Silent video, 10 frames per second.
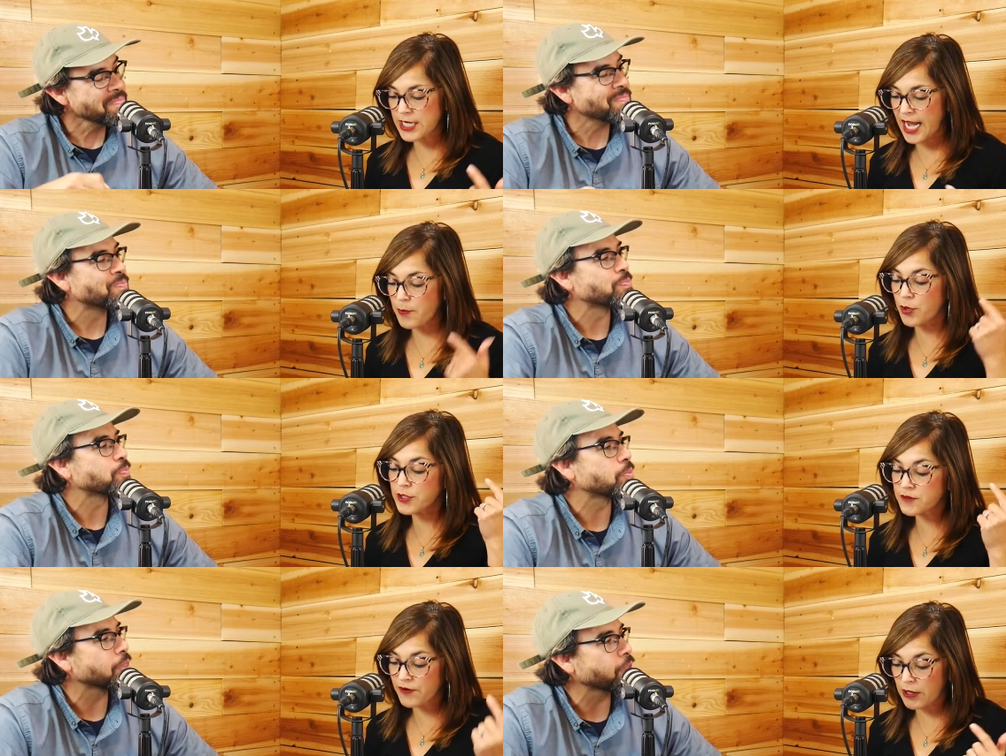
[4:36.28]

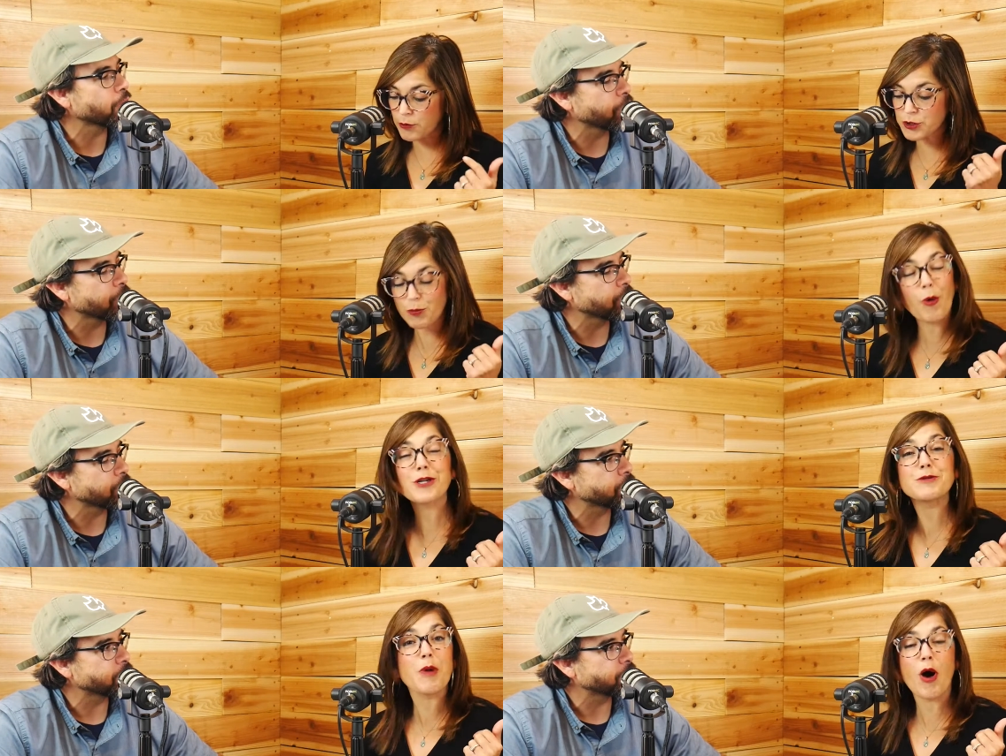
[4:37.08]
Speaker 1: neighbors, fellow
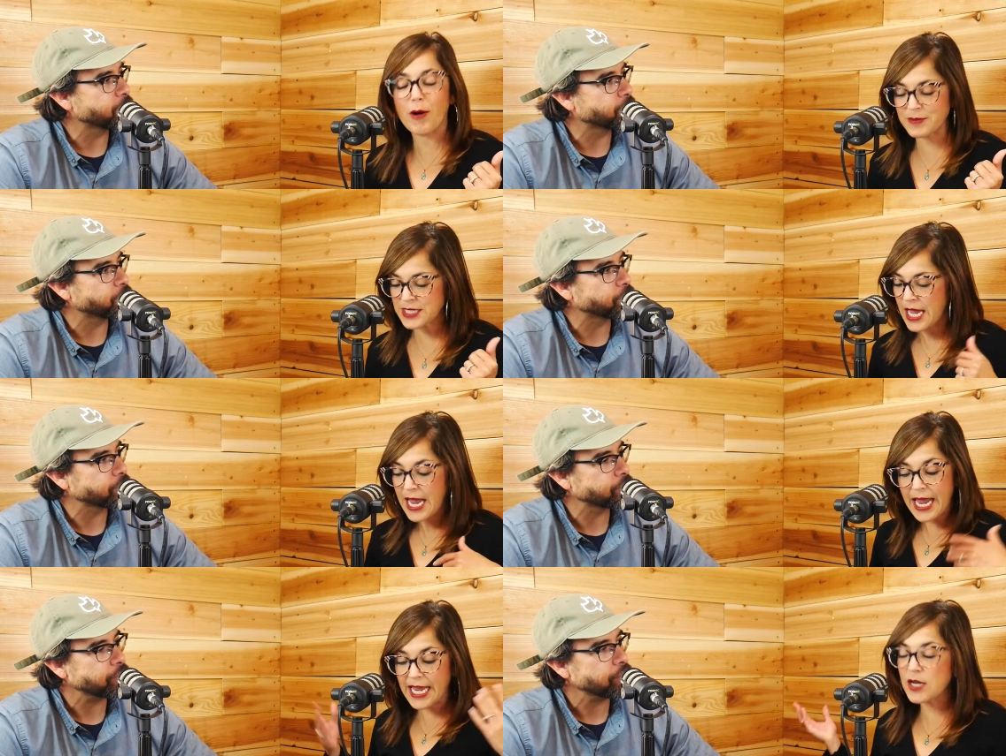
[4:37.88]
sports moms,
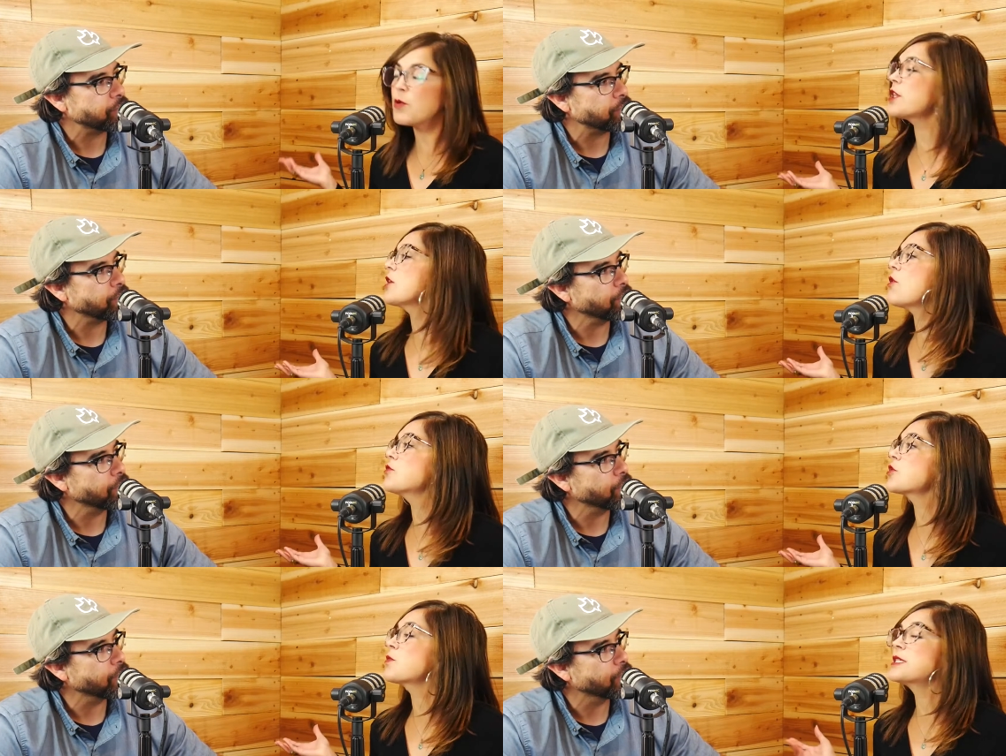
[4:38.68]
anyone that
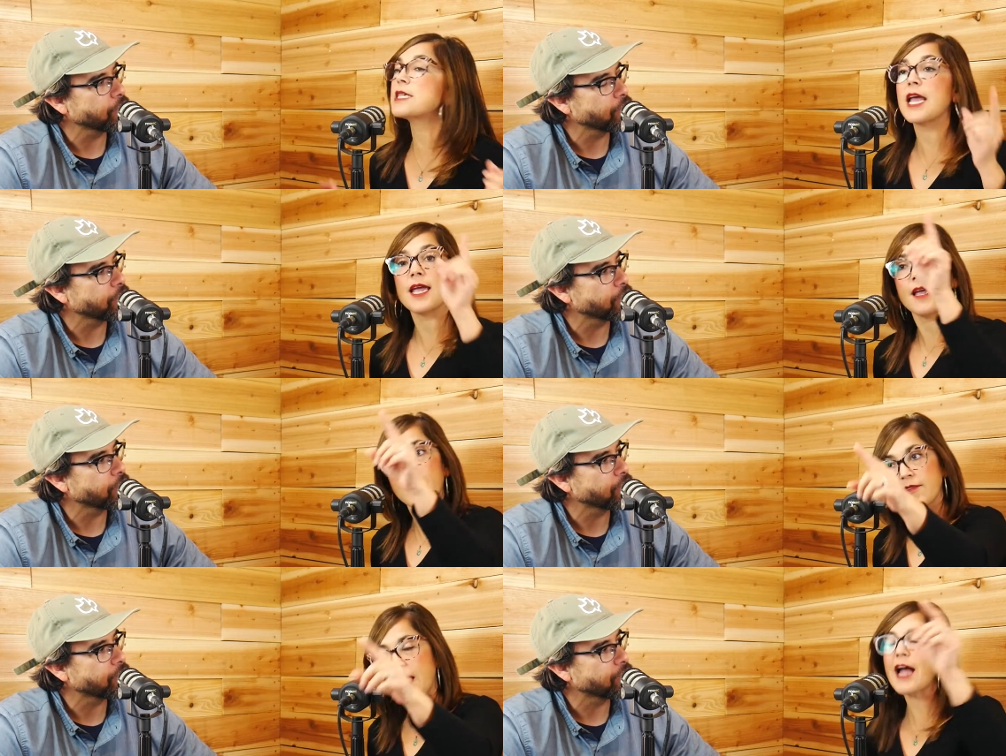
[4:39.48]
knows her would say
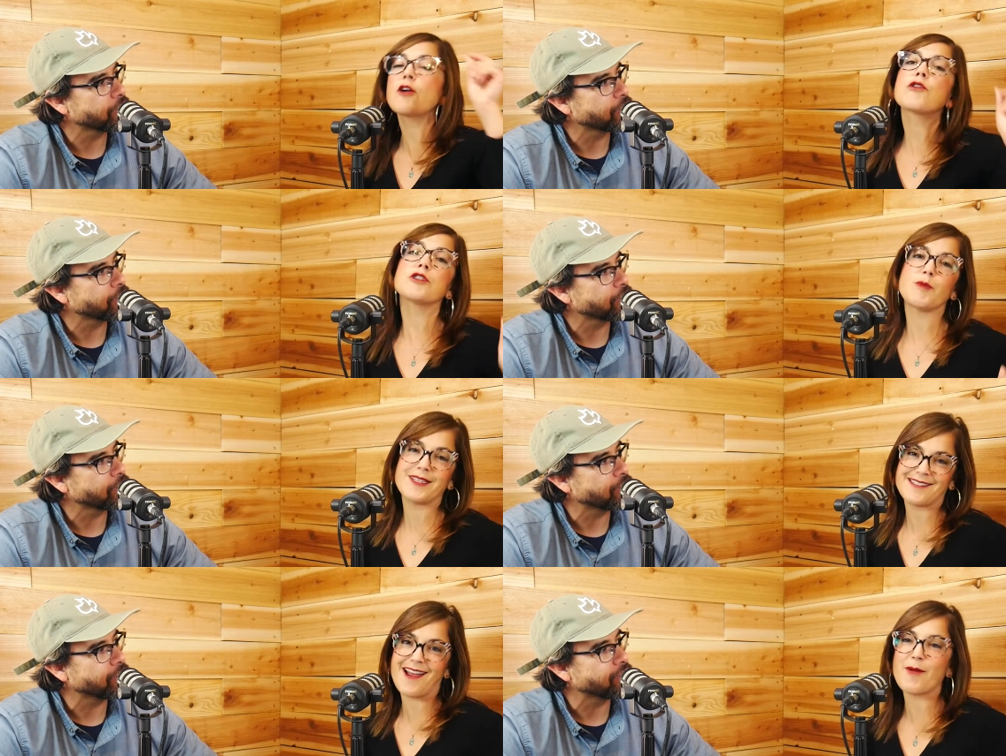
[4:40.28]
that girl
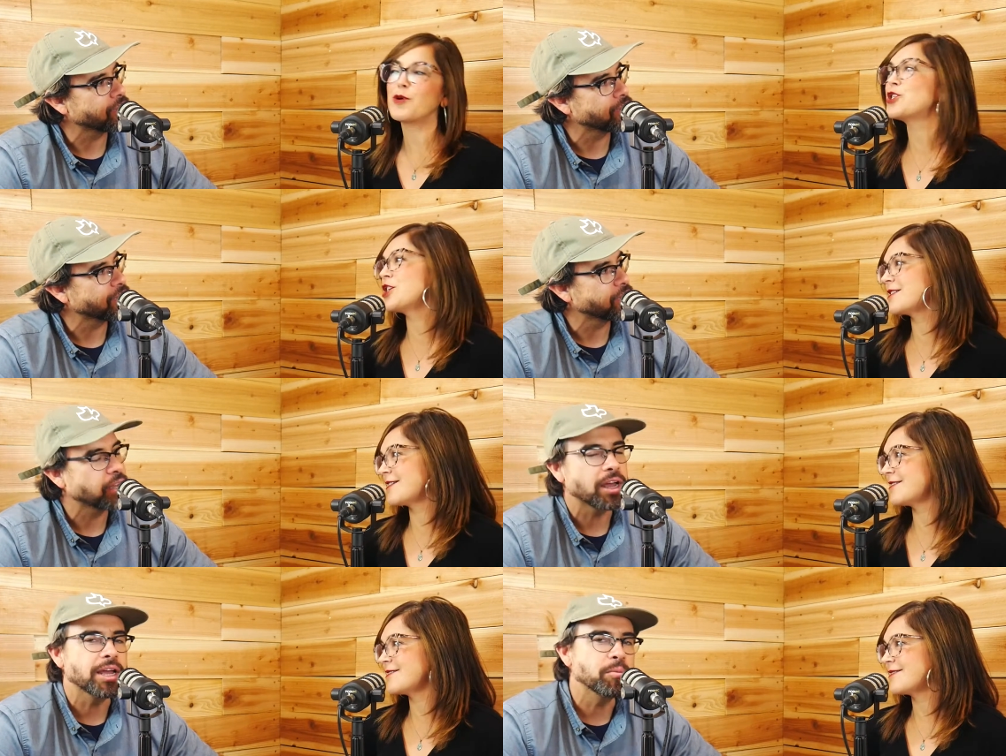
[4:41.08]
spends time with
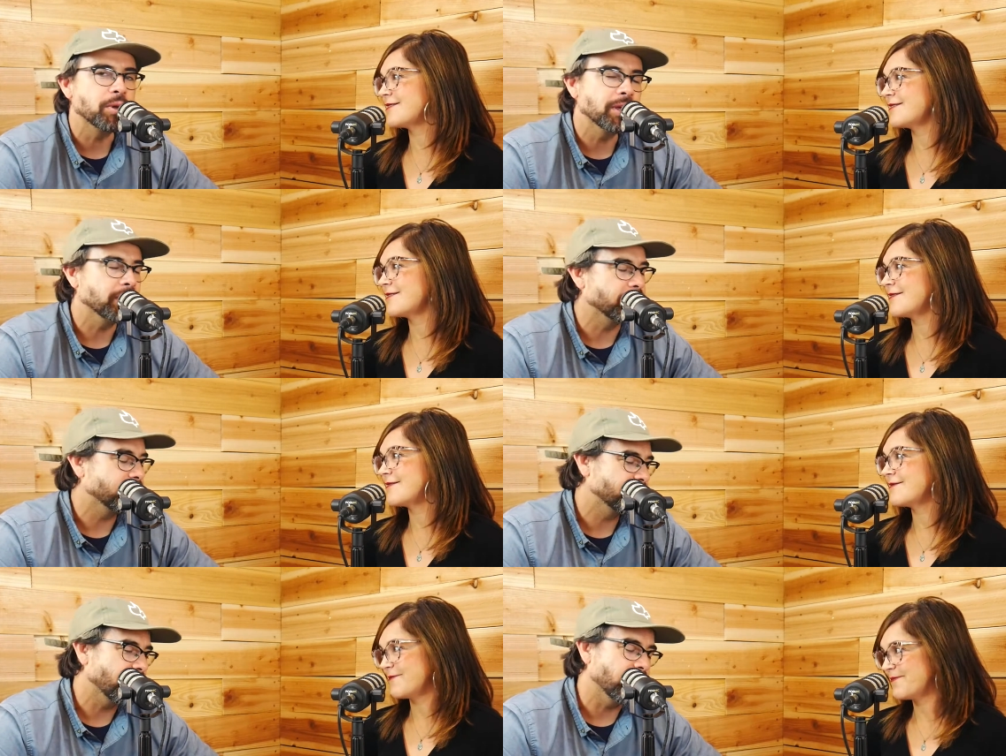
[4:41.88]
Jesus.
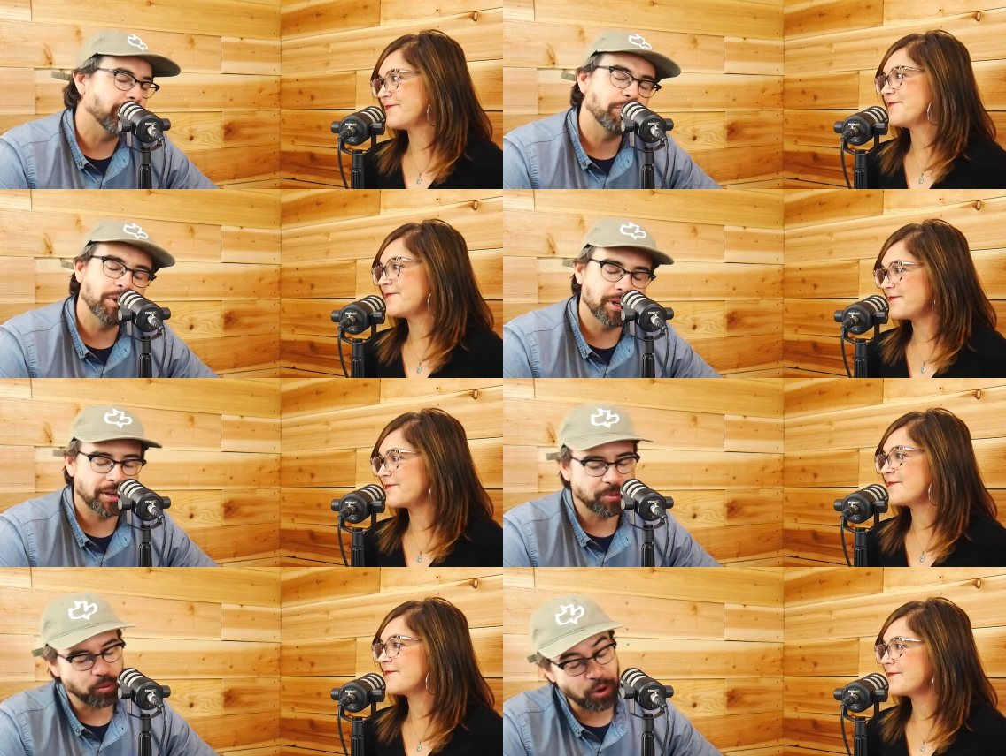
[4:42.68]
Speaker 2: Amen.
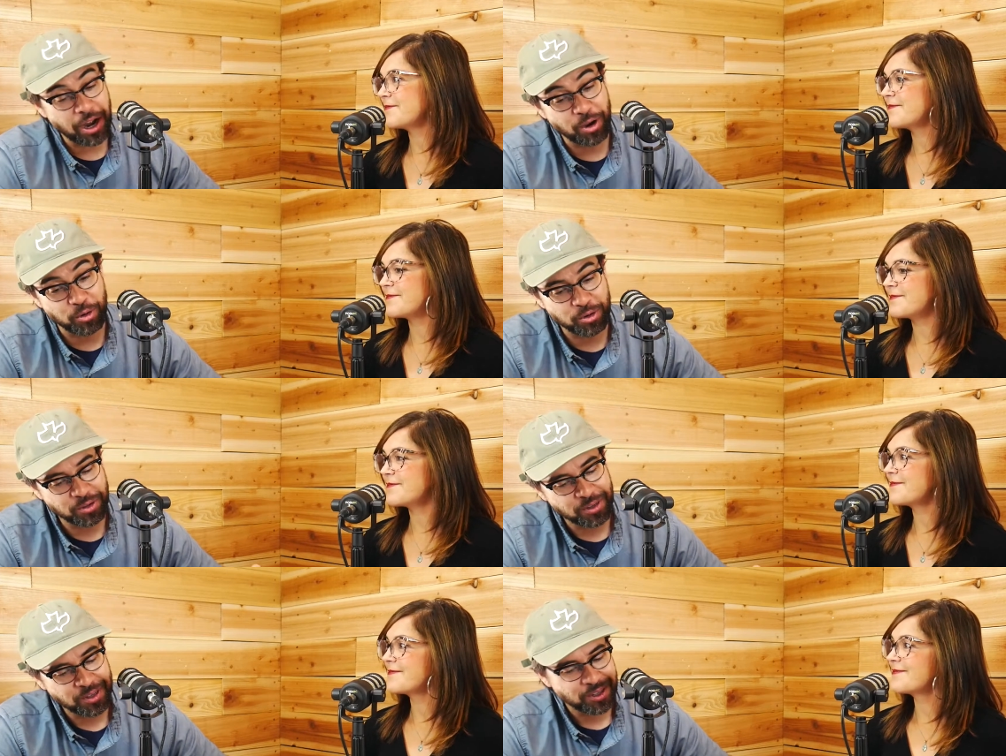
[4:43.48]
Amen. Wow.
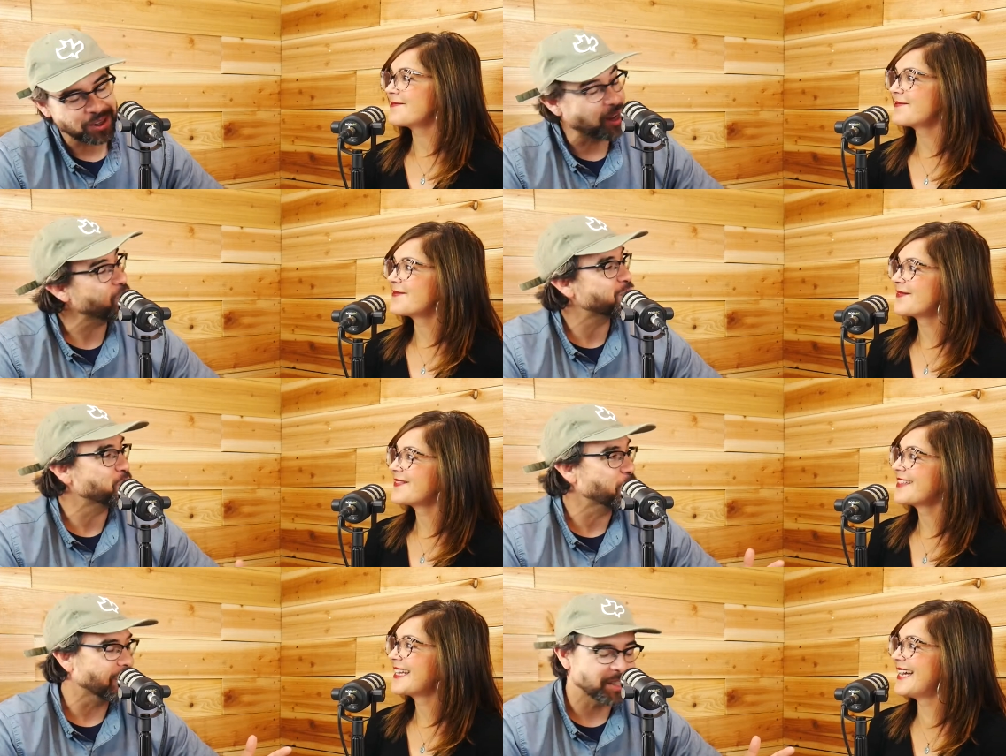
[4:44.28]
That was
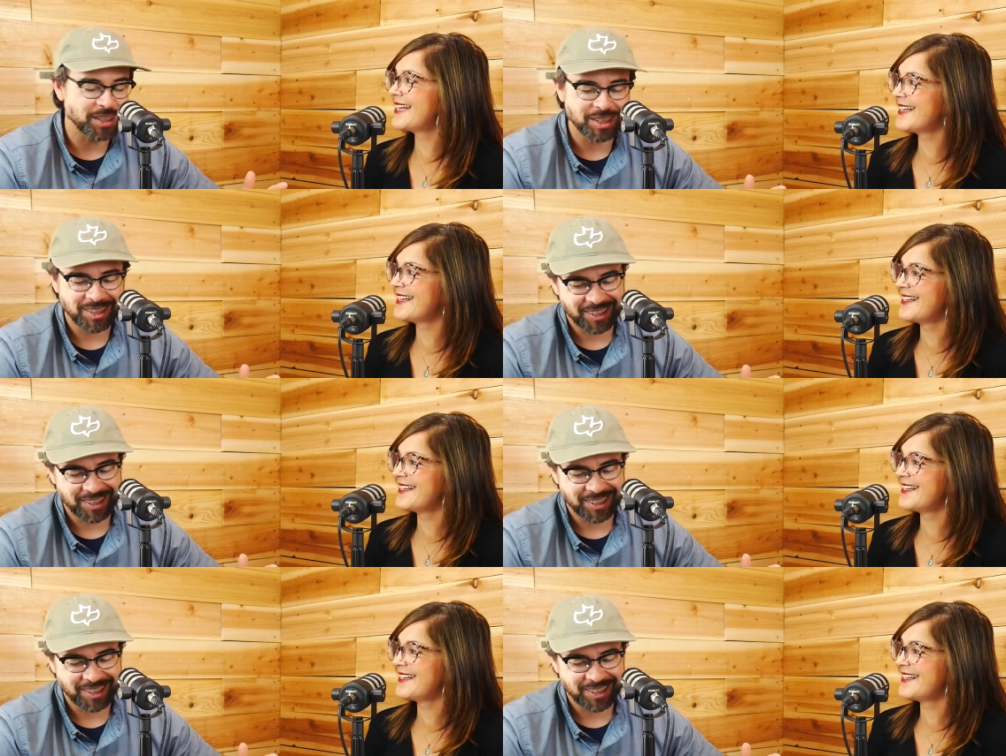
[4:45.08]
amazing